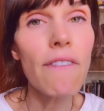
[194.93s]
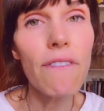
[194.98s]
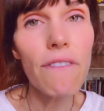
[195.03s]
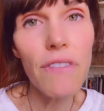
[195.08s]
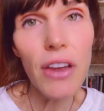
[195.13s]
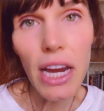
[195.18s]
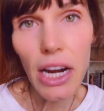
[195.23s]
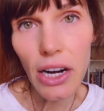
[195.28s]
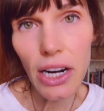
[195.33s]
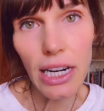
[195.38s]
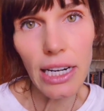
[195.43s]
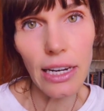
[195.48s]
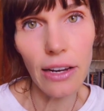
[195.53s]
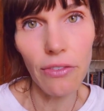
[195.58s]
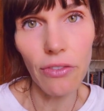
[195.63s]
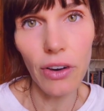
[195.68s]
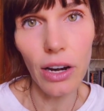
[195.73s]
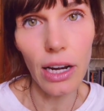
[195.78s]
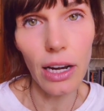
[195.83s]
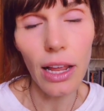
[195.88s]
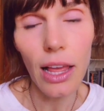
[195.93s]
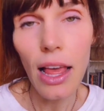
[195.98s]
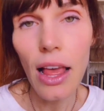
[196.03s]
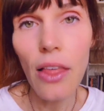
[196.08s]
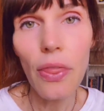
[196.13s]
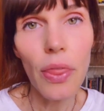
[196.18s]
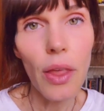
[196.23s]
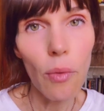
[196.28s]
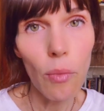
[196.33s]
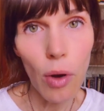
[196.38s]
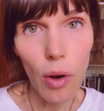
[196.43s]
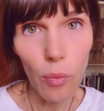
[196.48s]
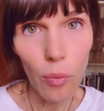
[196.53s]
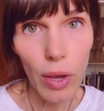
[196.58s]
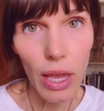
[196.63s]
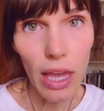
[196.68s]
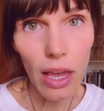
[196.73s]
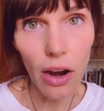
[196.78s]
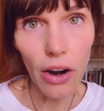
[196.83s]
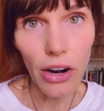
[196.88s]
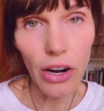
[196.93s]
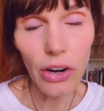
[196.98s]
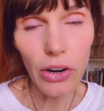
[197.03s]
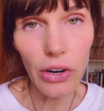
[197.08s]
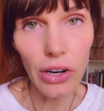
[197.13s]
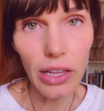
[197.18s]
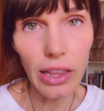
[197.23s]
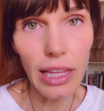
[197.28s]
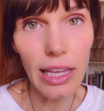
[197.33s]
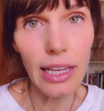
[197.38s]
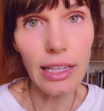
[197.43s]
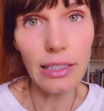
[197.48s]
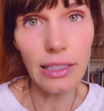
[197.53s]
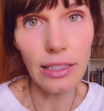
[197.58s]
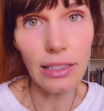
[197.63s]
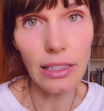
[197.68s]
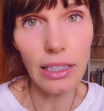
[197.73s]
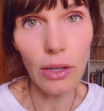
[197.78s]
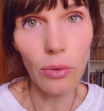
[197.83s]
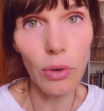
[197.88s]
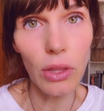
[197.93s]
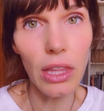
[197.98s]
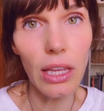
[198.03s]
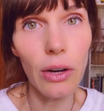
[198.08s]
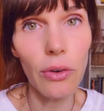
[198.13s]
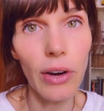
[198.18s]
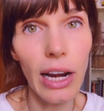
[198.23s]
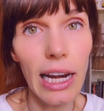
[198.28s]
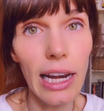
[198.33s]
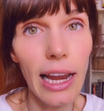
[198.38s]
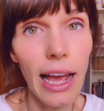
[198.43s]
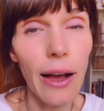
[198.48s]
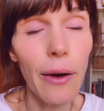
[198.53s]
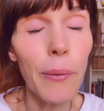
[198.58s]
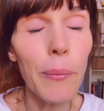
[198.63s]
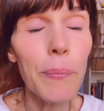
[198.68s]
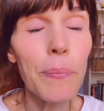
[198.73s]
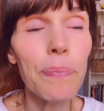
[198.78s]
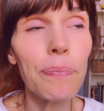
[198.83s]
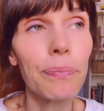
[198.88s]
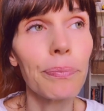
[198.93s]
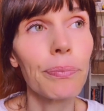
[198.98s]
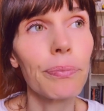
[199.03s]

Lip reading: very different than what we are currently existing within right now.